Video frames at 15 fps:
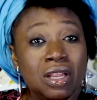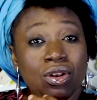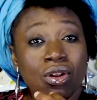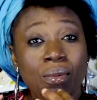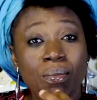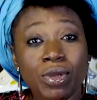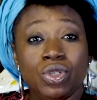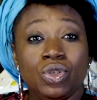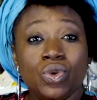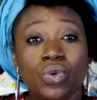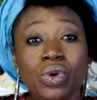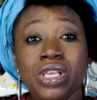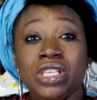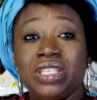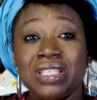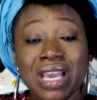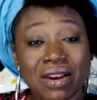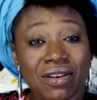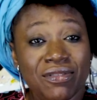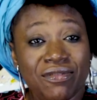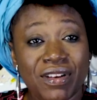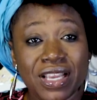Number two is
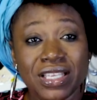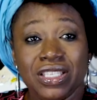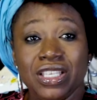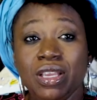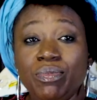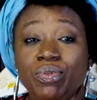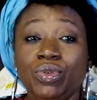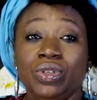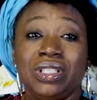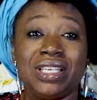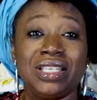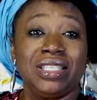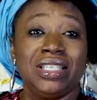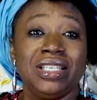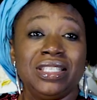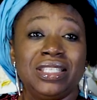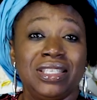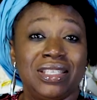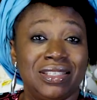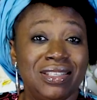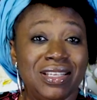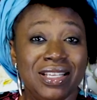sacrifice. Hebrews
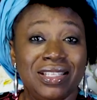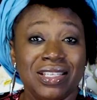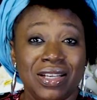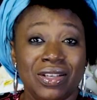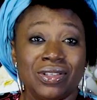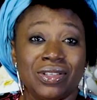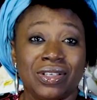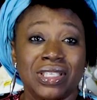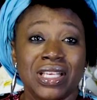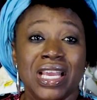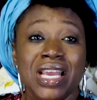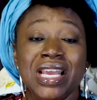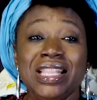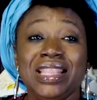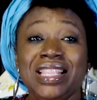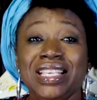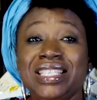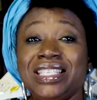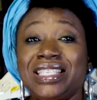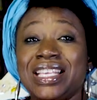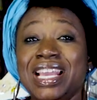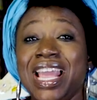13:16 tells us this
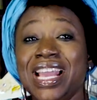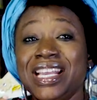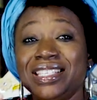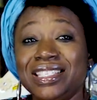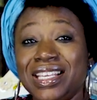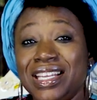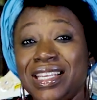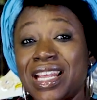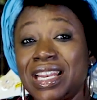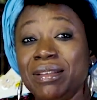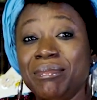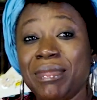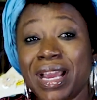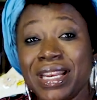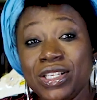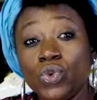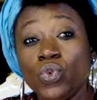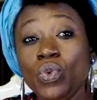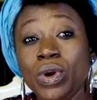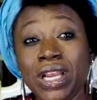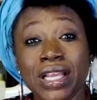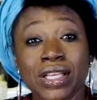is the extent that the man is
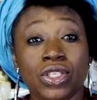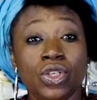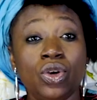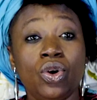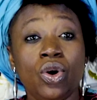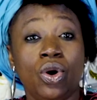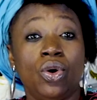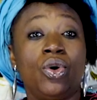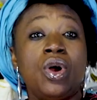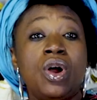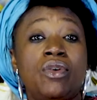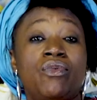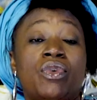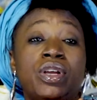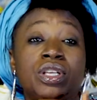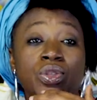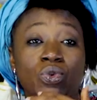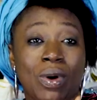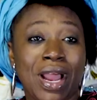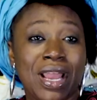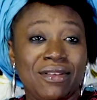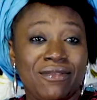willing to go for his
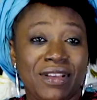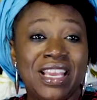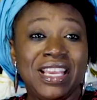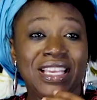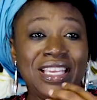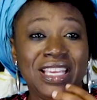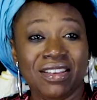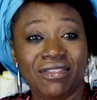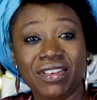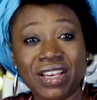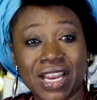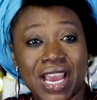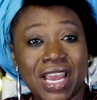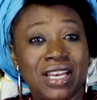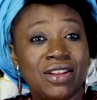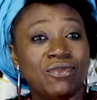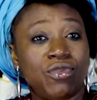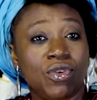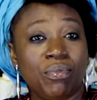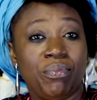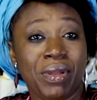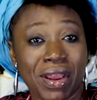wife in giving and in
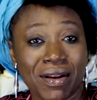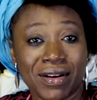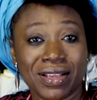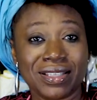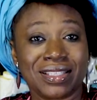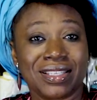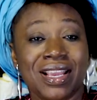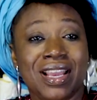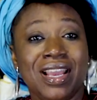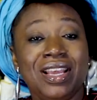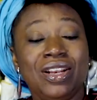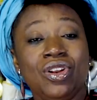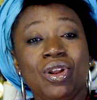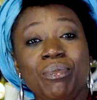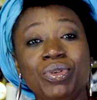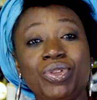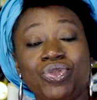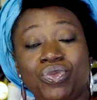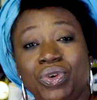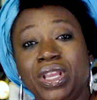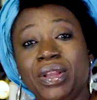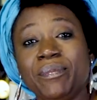forbearance. Number
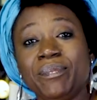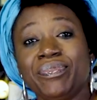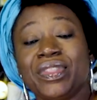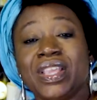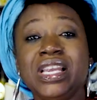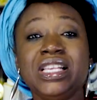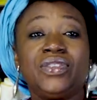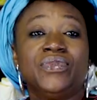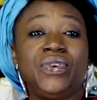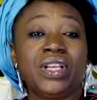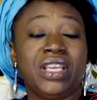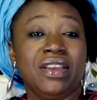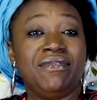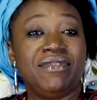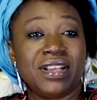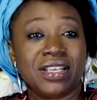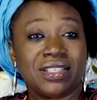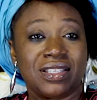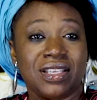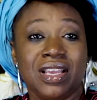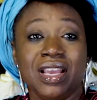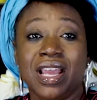three is
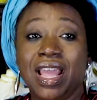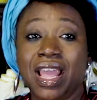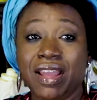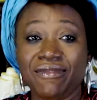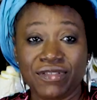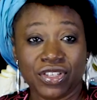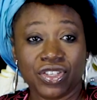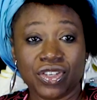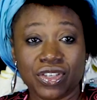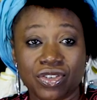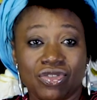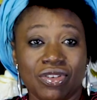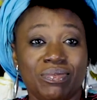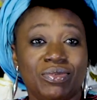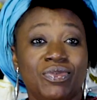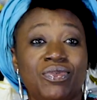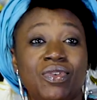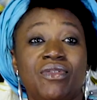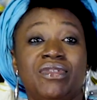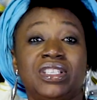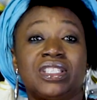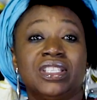forgiveness. Ephesians chapter
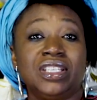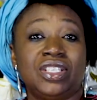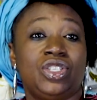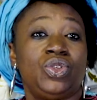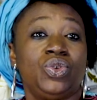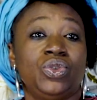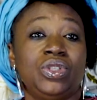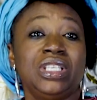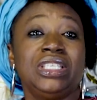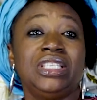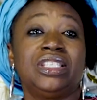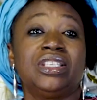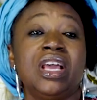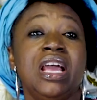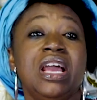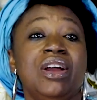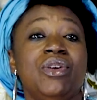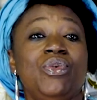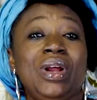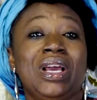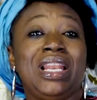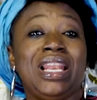4 verse 32. This is
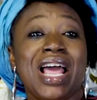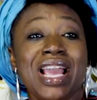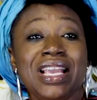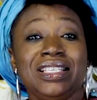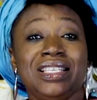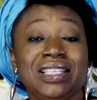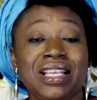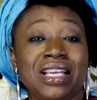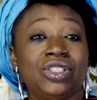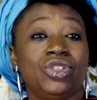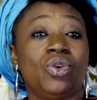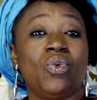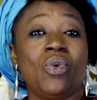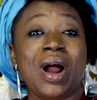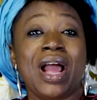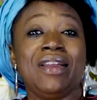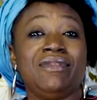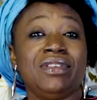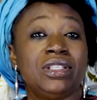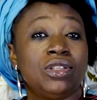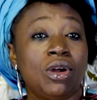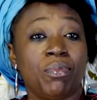realizing that your wife
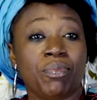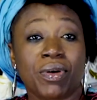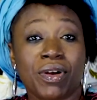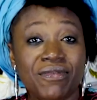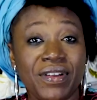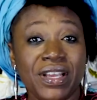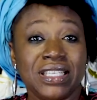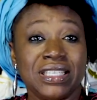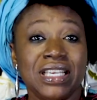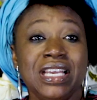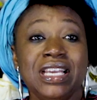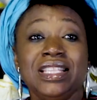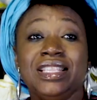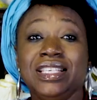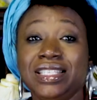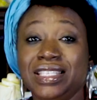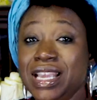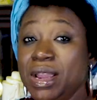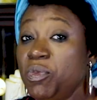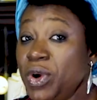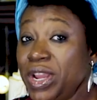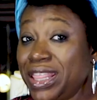is not perfect the
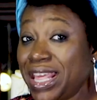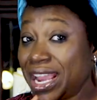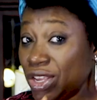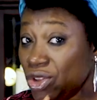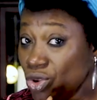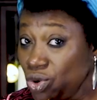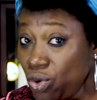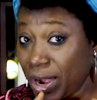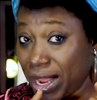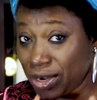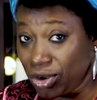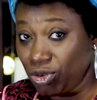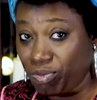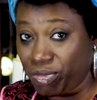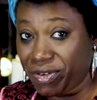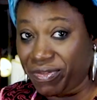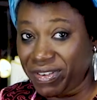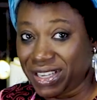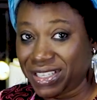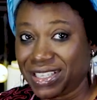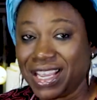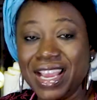same way that you are not
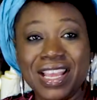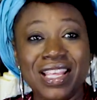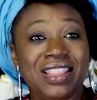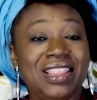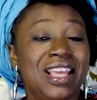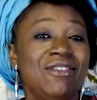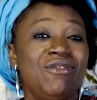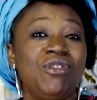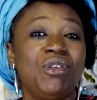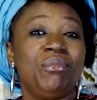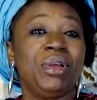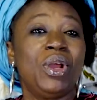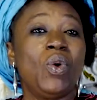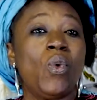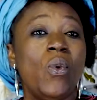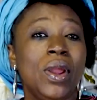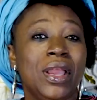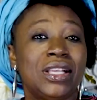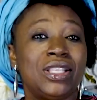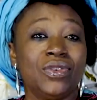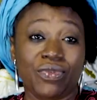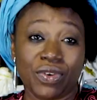perfect. Therefore, be
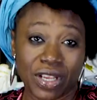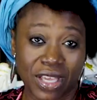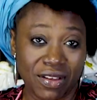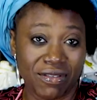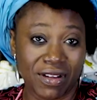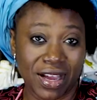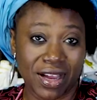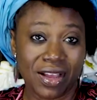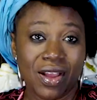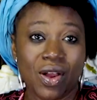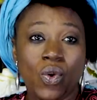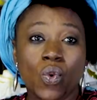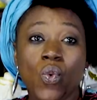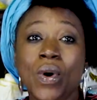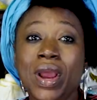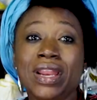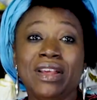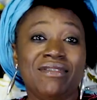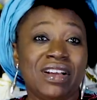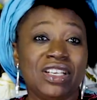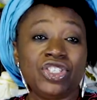quick to forgive her whenever